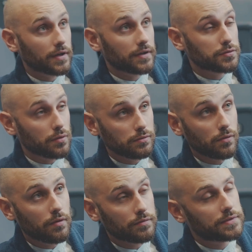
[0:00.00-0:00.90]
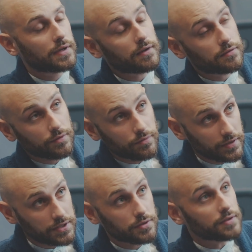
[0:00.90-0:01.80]
And so a lot of the decorative
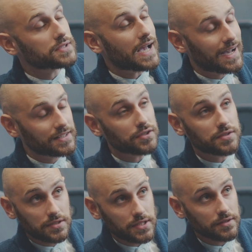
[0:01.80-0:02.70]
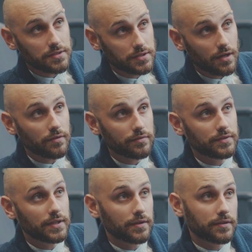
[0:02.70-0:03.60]
features and just the ceiling itself
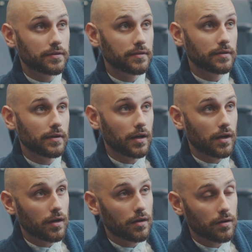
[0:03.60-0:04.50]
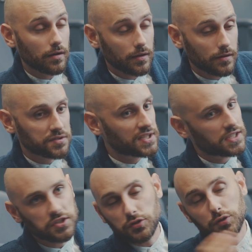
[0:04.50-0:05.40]
needed
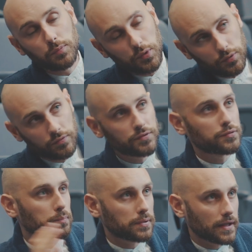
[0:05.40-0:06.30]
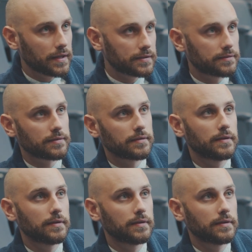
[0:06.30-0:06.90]
sections removed, replaced.